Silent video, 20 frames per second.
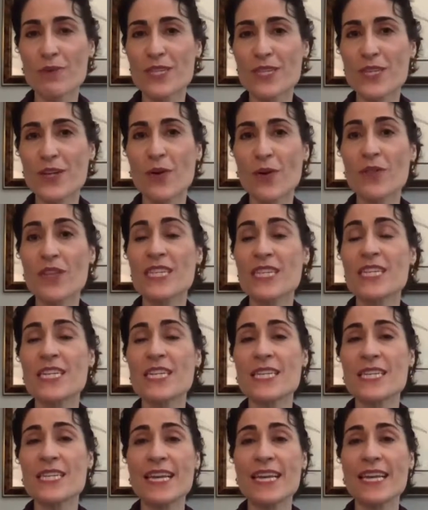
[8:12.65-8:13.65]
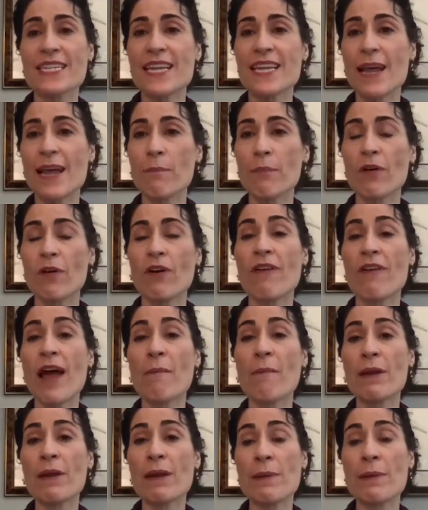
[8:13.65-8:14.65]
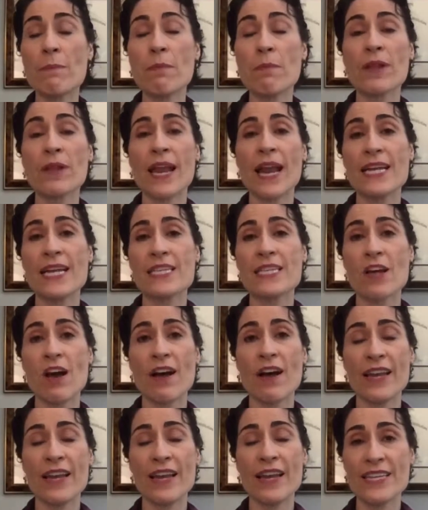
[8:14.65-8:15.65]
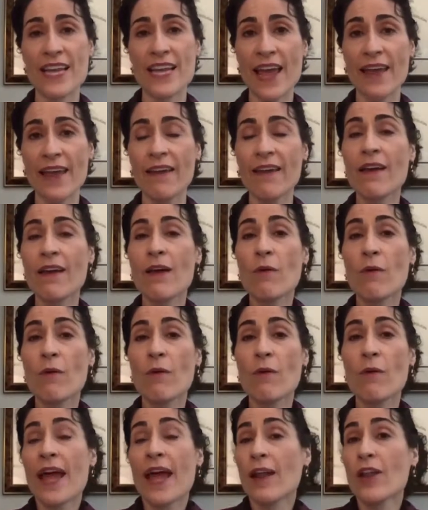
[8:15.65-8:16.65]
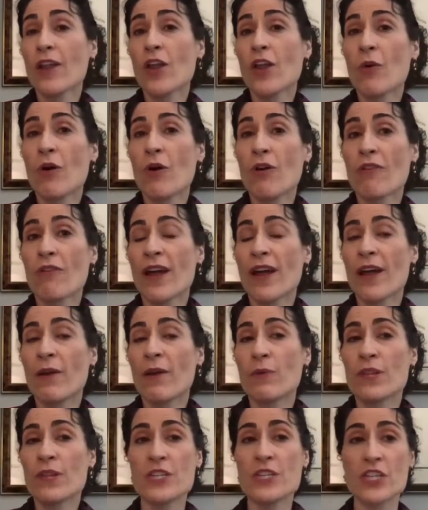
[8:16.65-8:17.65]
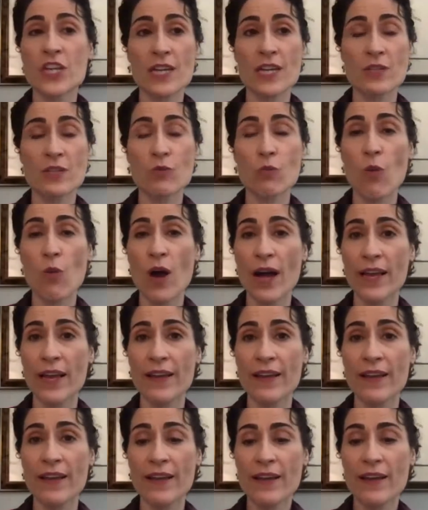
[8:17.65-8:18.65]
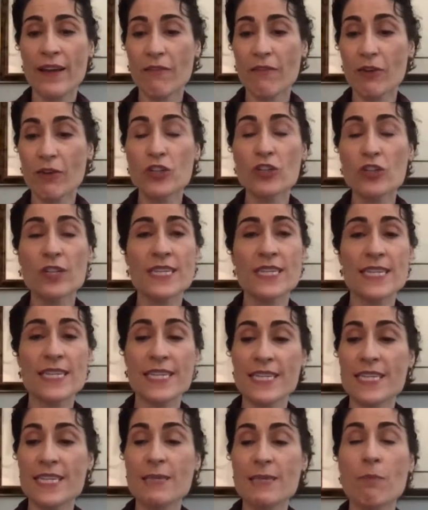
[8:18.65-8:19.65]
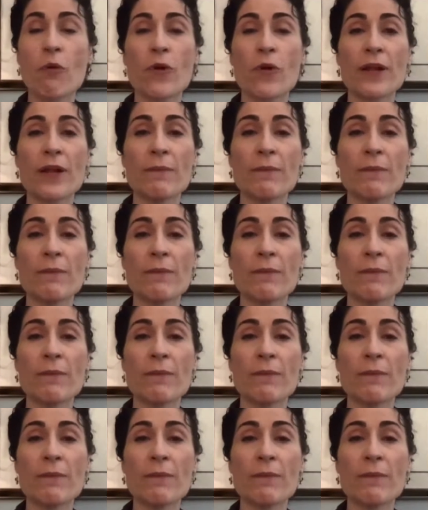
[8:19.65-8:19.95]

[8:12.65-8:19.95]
So this is just an example of how many people that I saw in a day when I had a low overhead with just one virtual assistant supporting